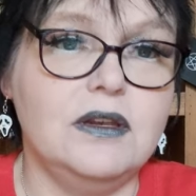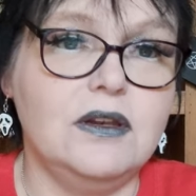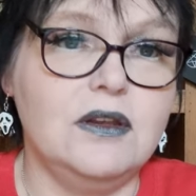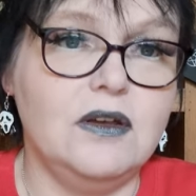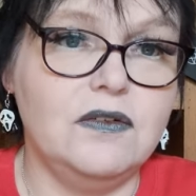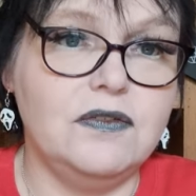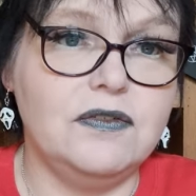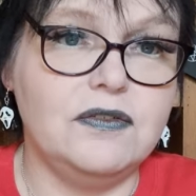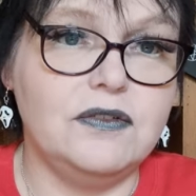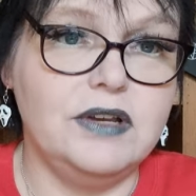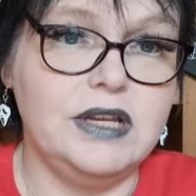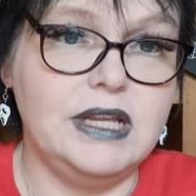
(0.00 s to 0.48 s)
an
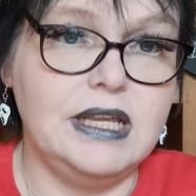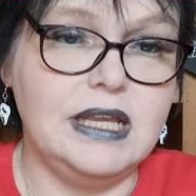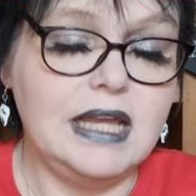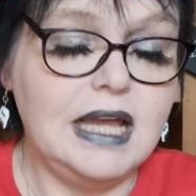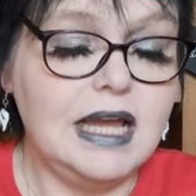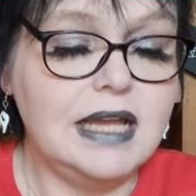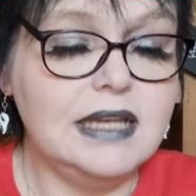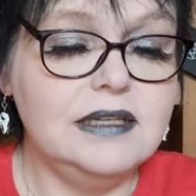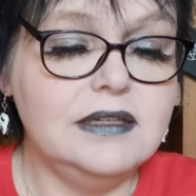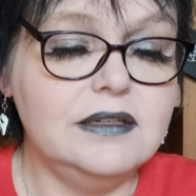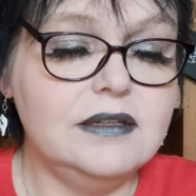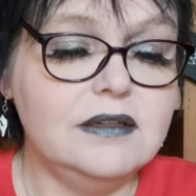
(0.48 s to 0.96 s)
offering
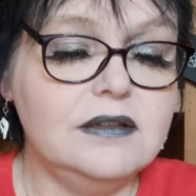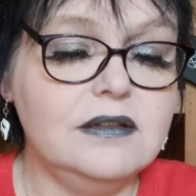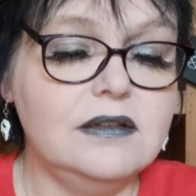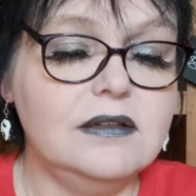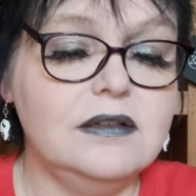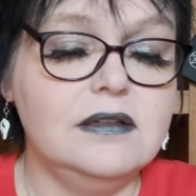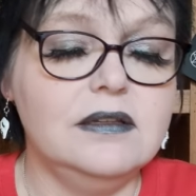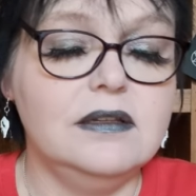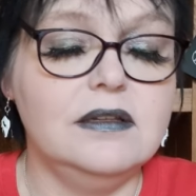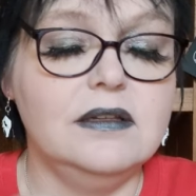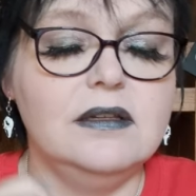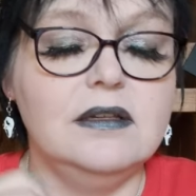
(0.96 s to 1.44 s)

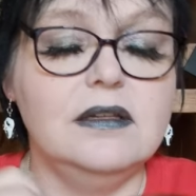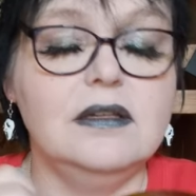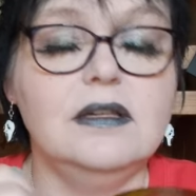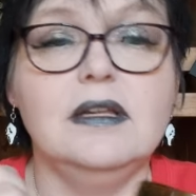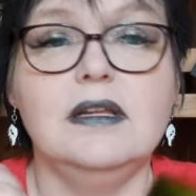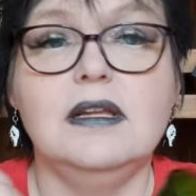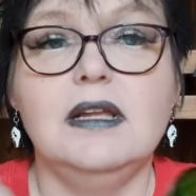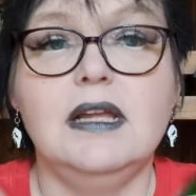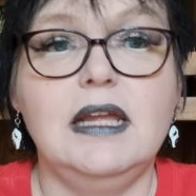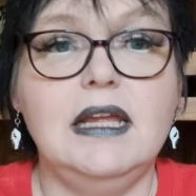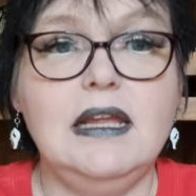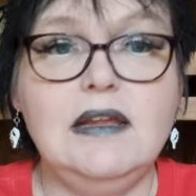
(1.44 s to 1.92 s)
candle.
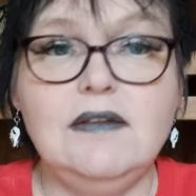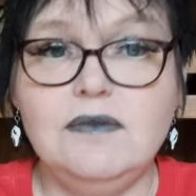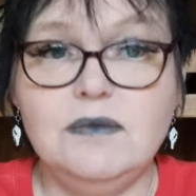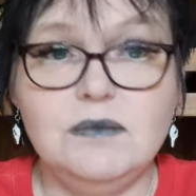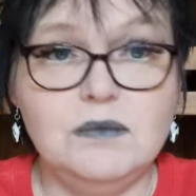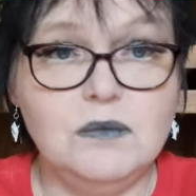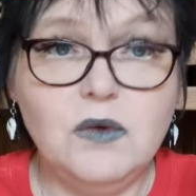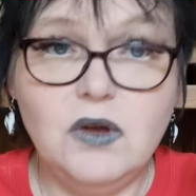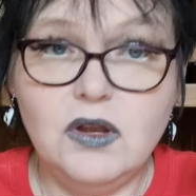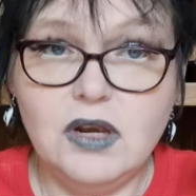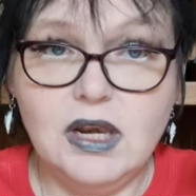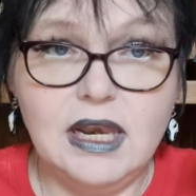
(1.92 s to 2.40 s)

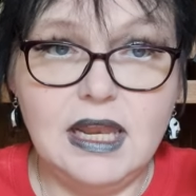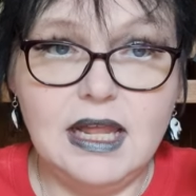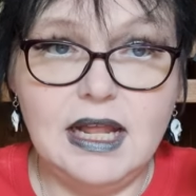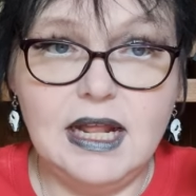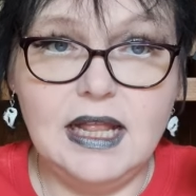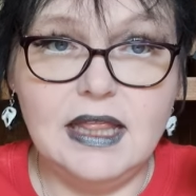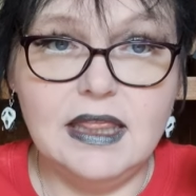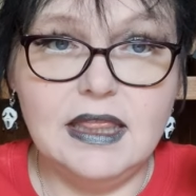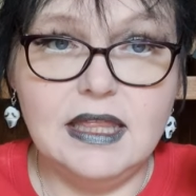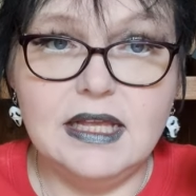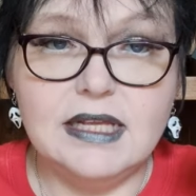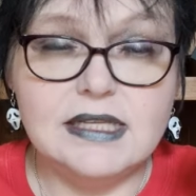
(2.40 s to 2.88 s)
Even one
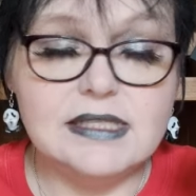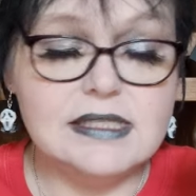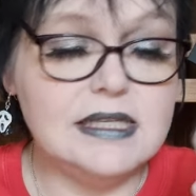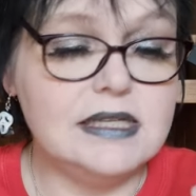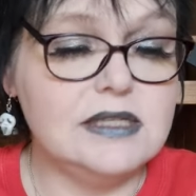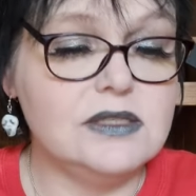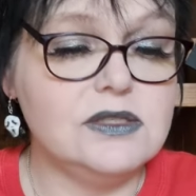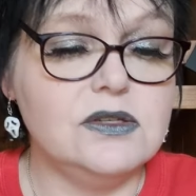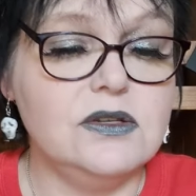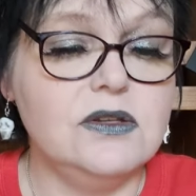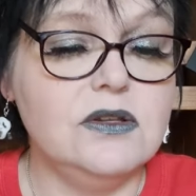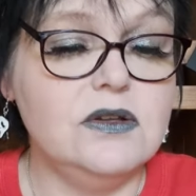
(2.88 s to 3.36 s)
like this
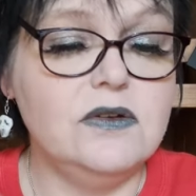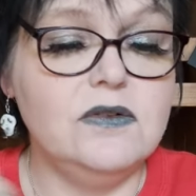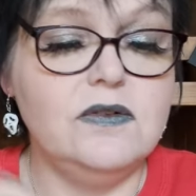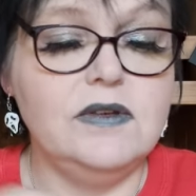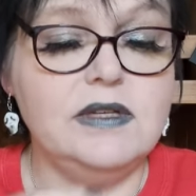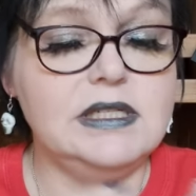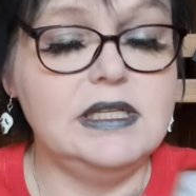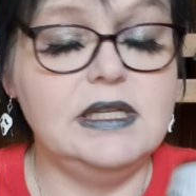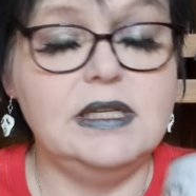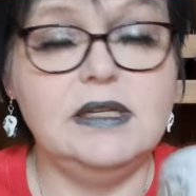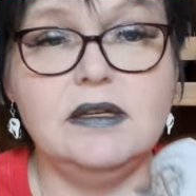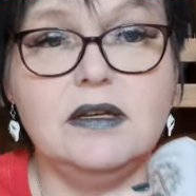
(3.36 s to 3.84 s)
that's
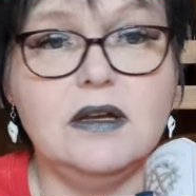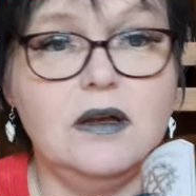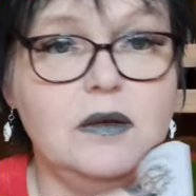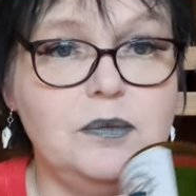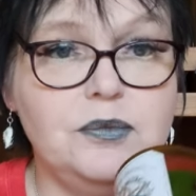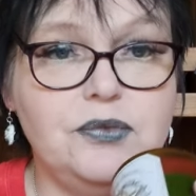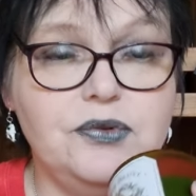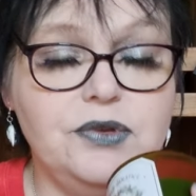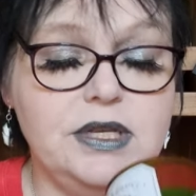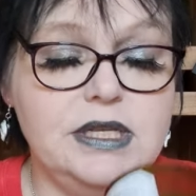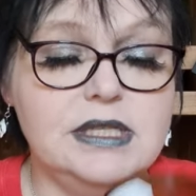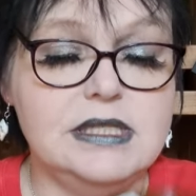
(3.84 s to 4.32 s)
already
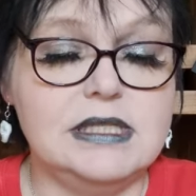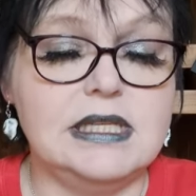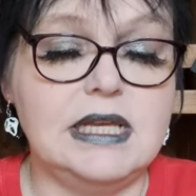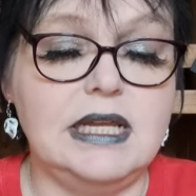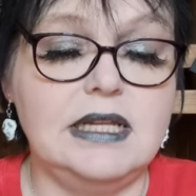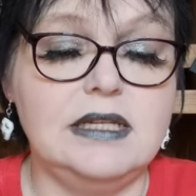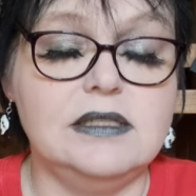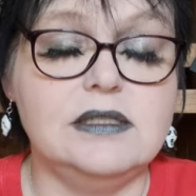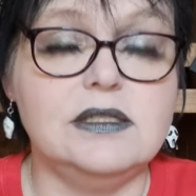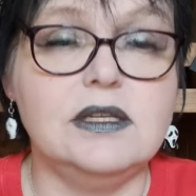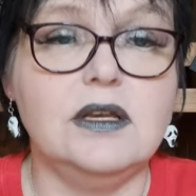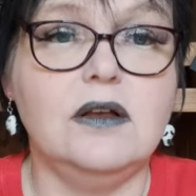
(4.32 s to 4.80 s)
got
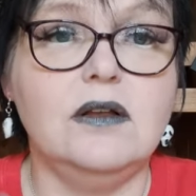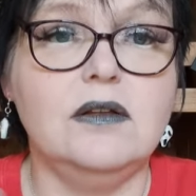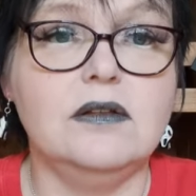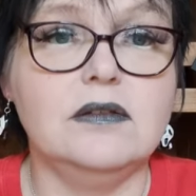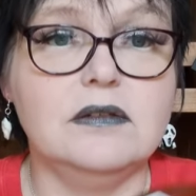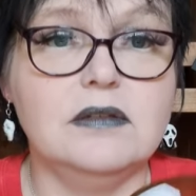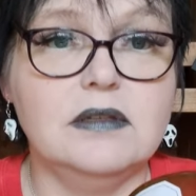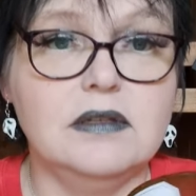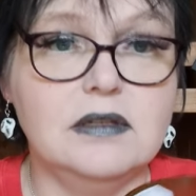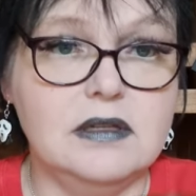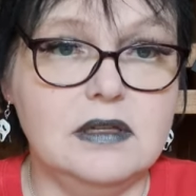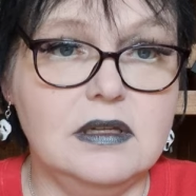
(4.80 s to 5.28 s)
pre-scent on.
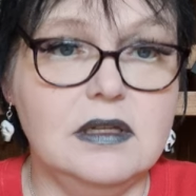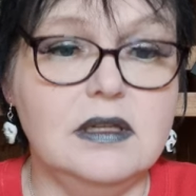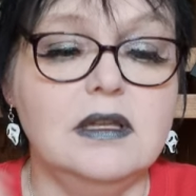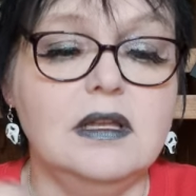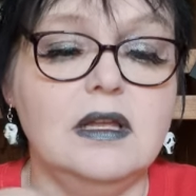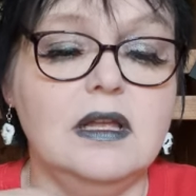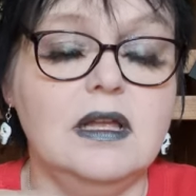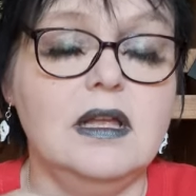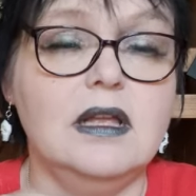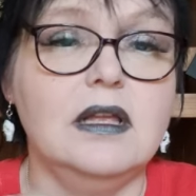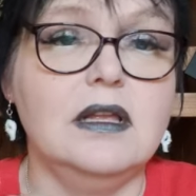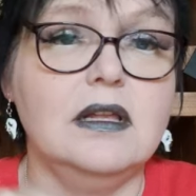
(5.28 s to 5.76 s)

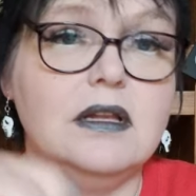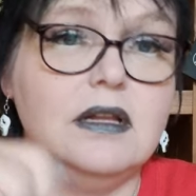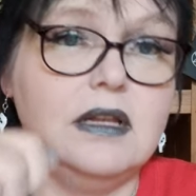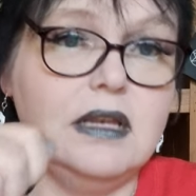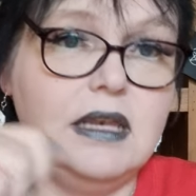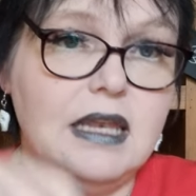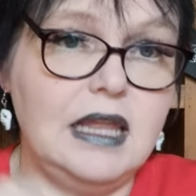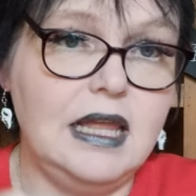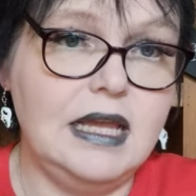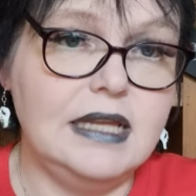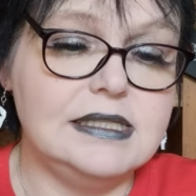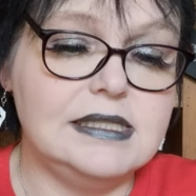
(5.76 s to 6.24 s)

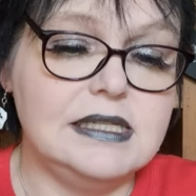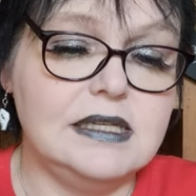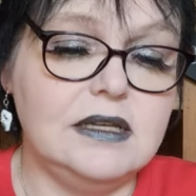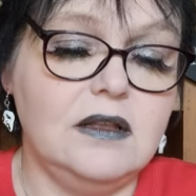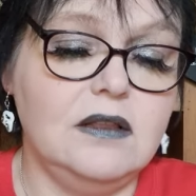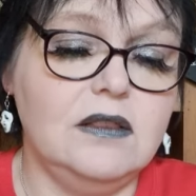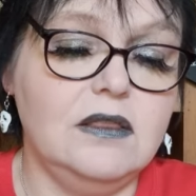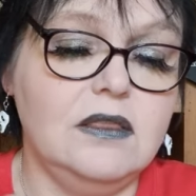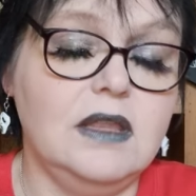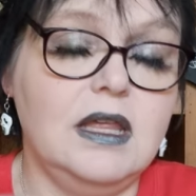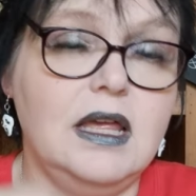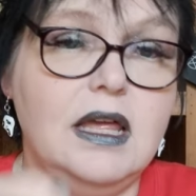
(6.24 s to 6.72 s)
Light it
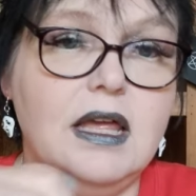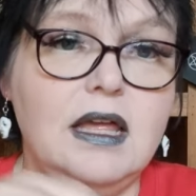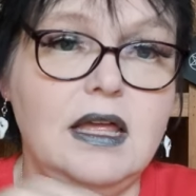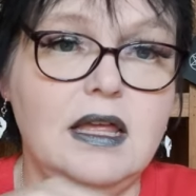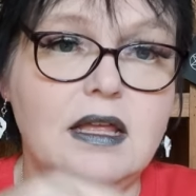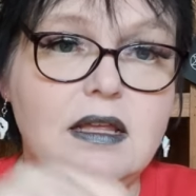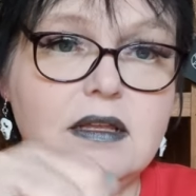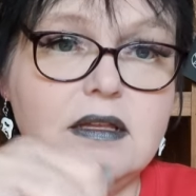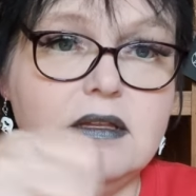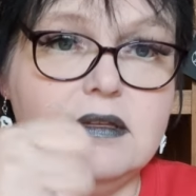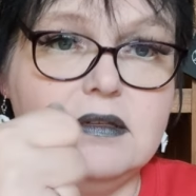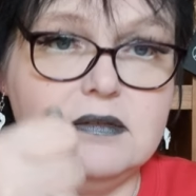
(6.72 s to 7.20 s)
on
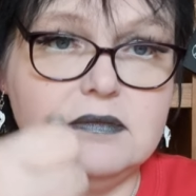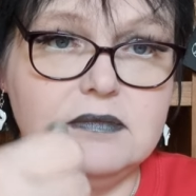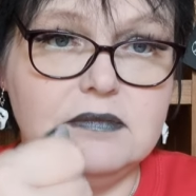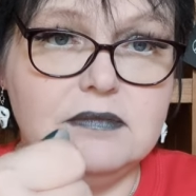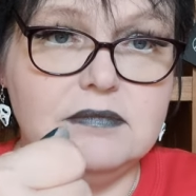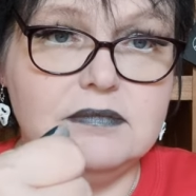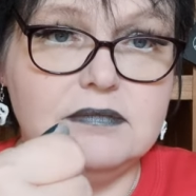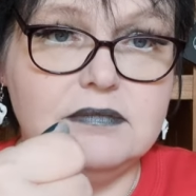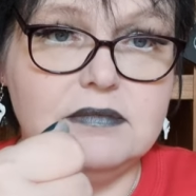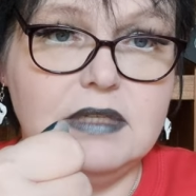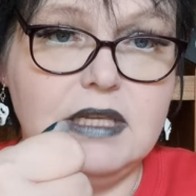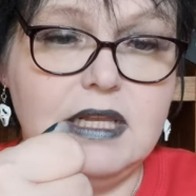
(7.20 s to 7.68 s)
there
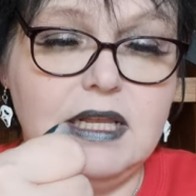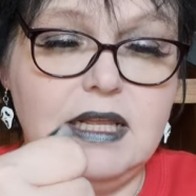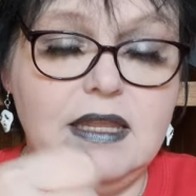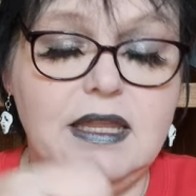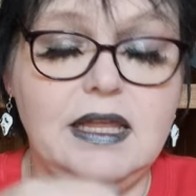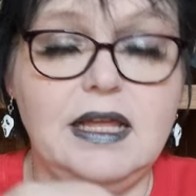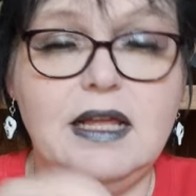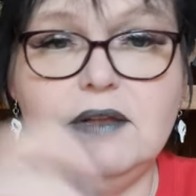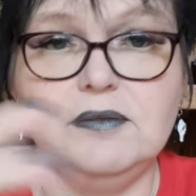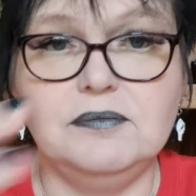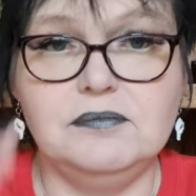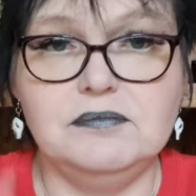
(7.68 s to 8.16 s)
like
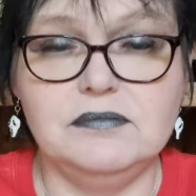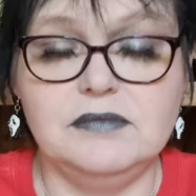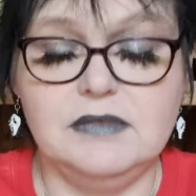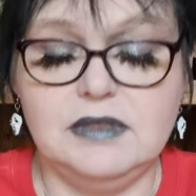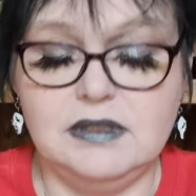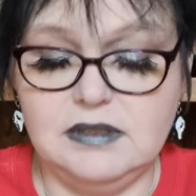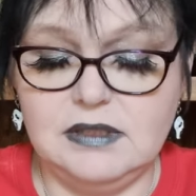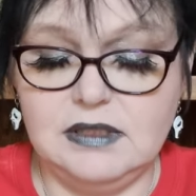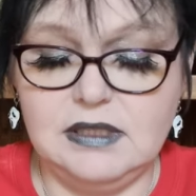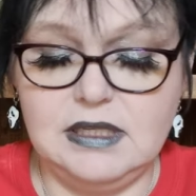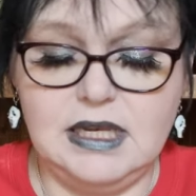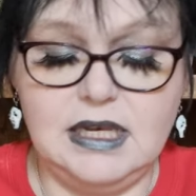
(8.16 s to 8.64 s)
that, and
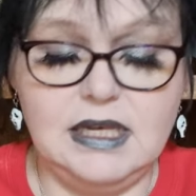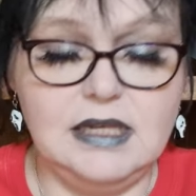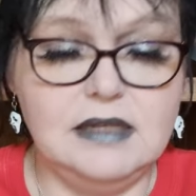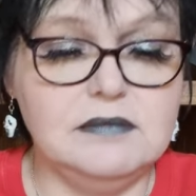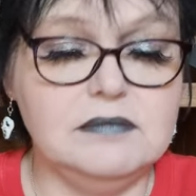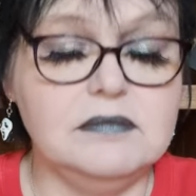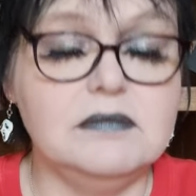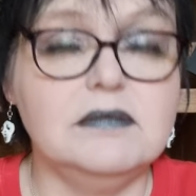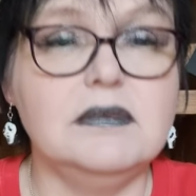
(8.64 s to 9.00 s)
then